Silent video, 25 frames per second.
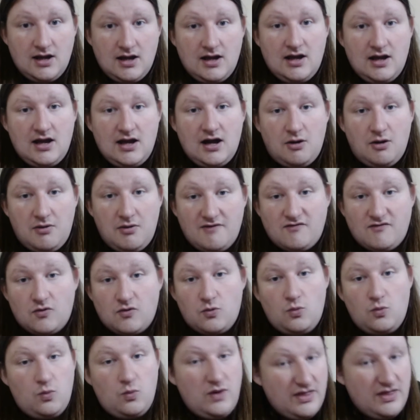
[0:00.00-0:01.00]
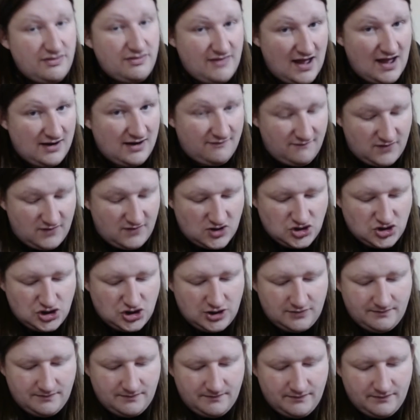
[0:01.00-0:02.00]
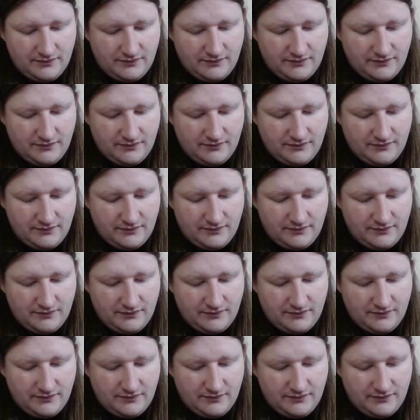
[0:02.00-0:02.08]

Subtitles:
However, with that invention,